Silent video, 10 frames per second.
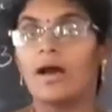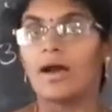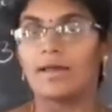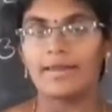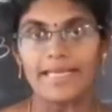
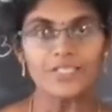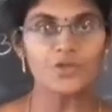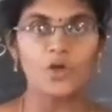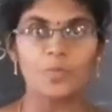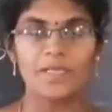our next
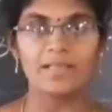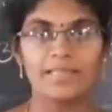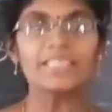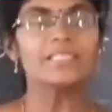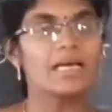I
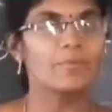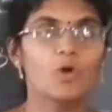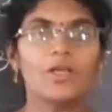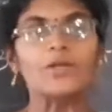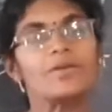am
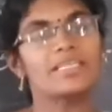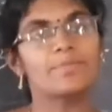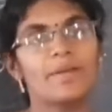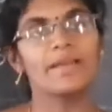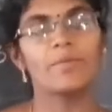going to
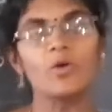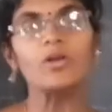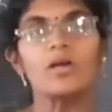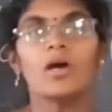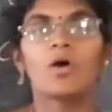explain about
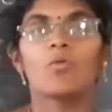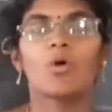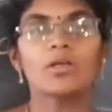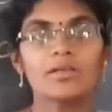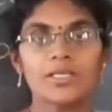
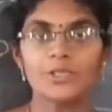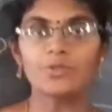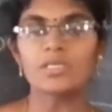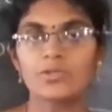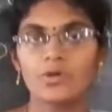what are the
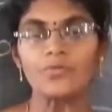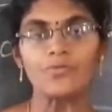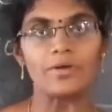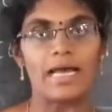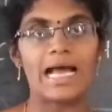uses of
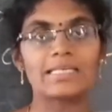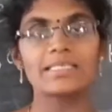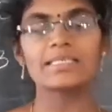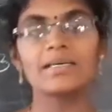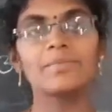
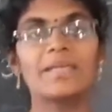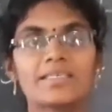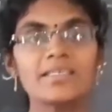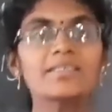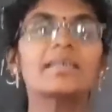acids and
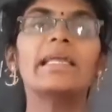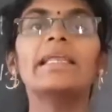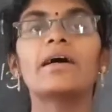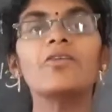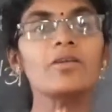bases in
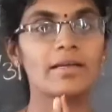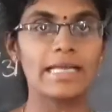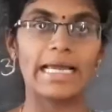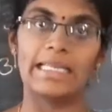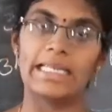our
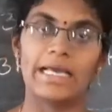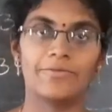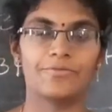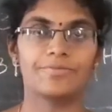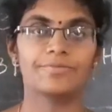daily life.